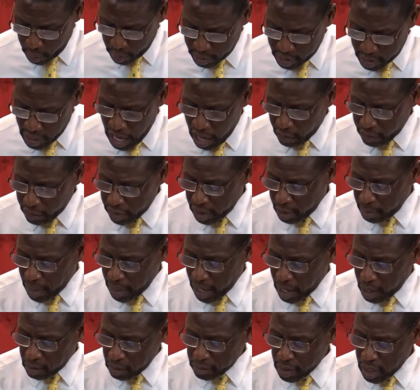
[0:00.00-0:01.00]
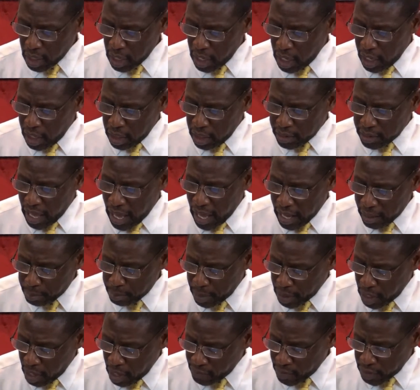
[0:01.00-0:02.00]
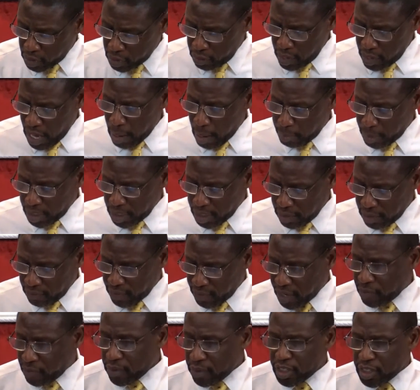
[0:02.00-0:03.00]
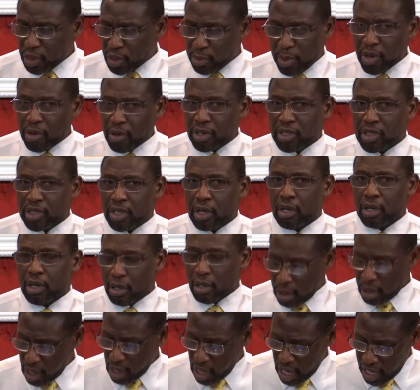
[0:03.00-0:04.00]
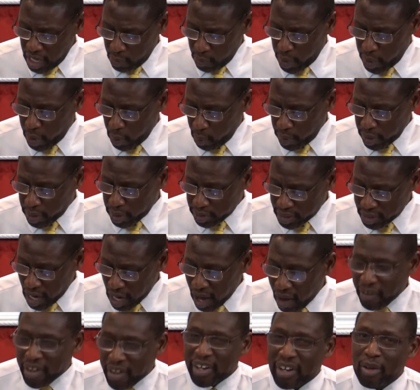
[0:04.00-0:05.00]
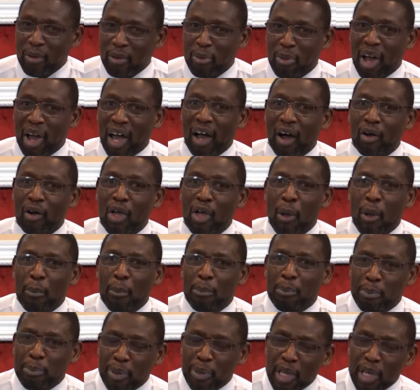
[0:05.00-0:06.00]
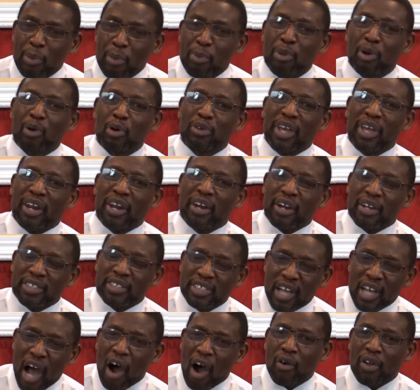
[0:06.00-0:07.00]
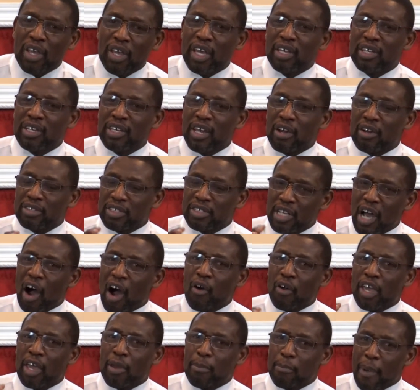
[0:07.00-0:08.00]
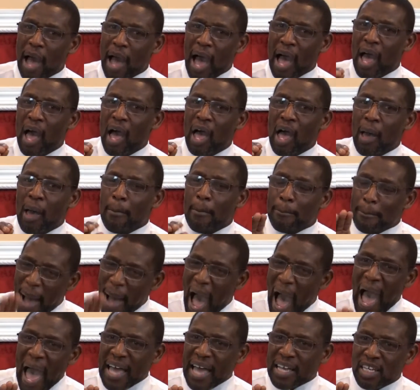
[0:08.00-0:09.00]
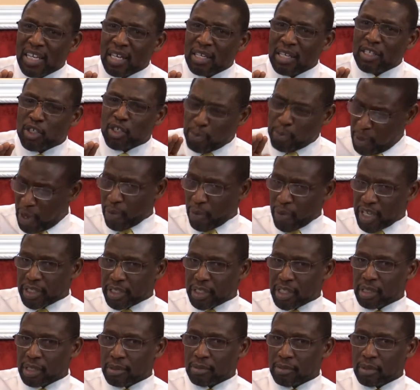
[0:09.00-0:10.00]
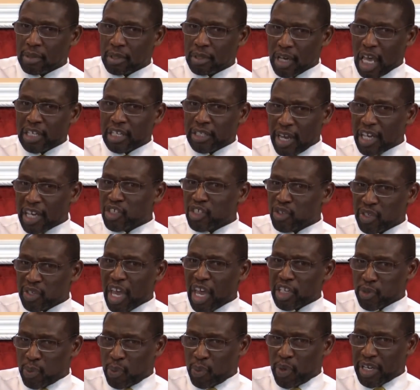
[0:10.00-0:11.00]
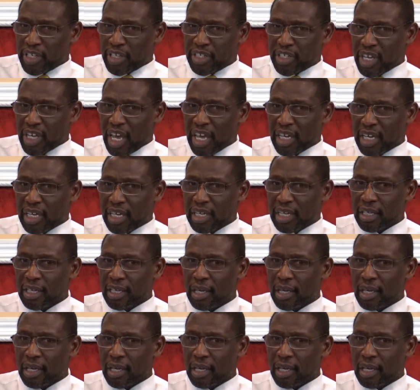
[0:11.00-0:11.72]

were talking about that, beloved, do not believe every spirit. So we we're talking about people that are talking, they're talking by by spirits. That, that's that's what it's saying.